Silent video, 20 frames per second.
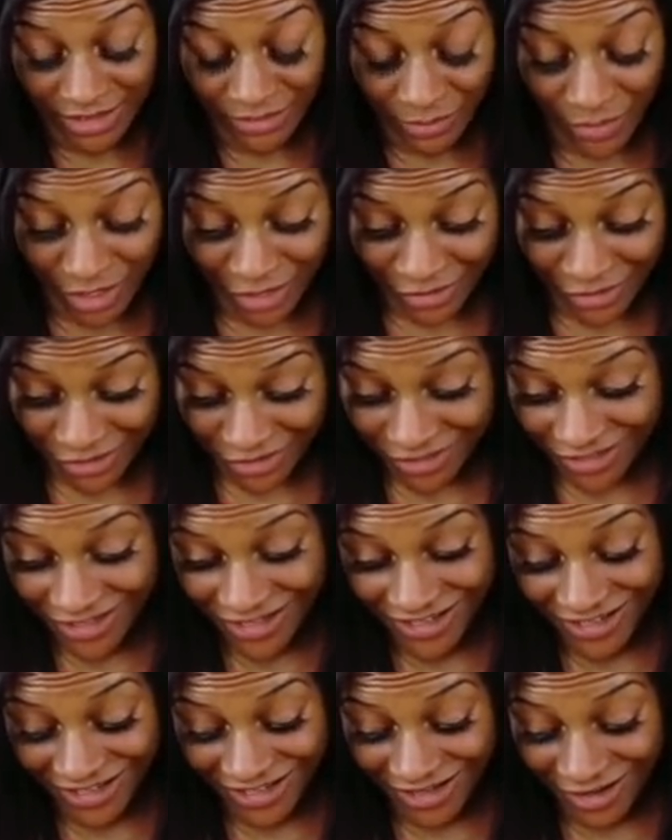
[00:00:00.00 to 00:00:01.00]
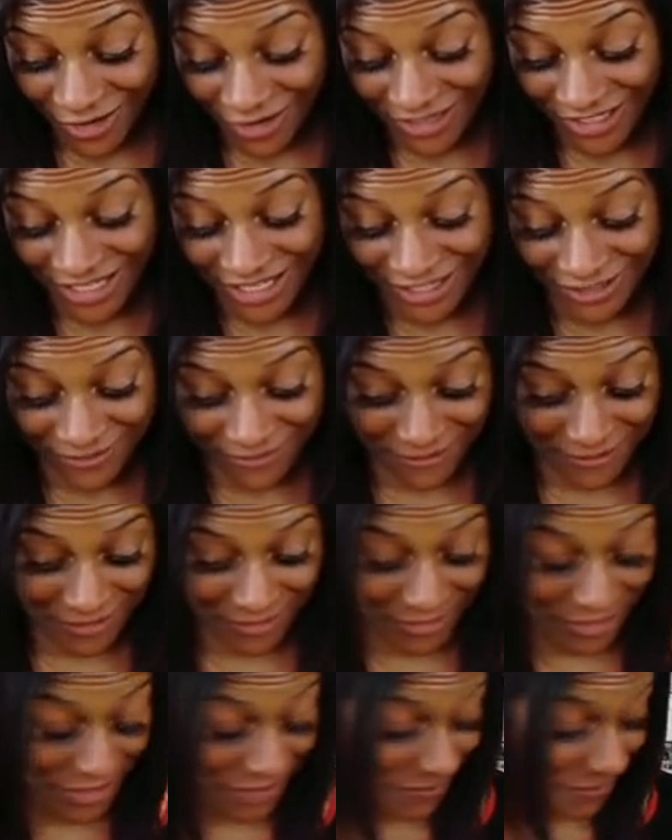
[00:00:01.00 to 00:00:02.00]
major arcana for the
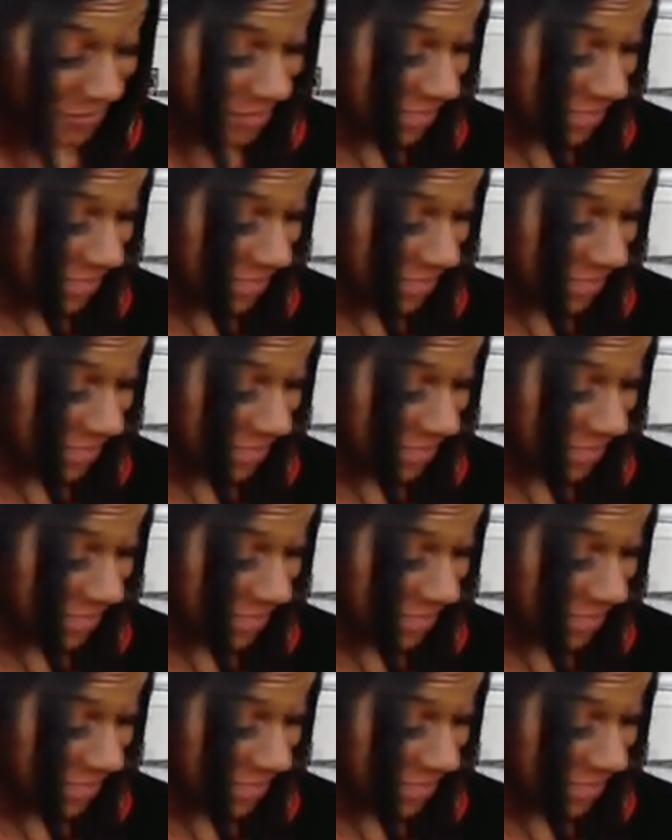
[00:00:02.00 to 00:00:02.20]
month from the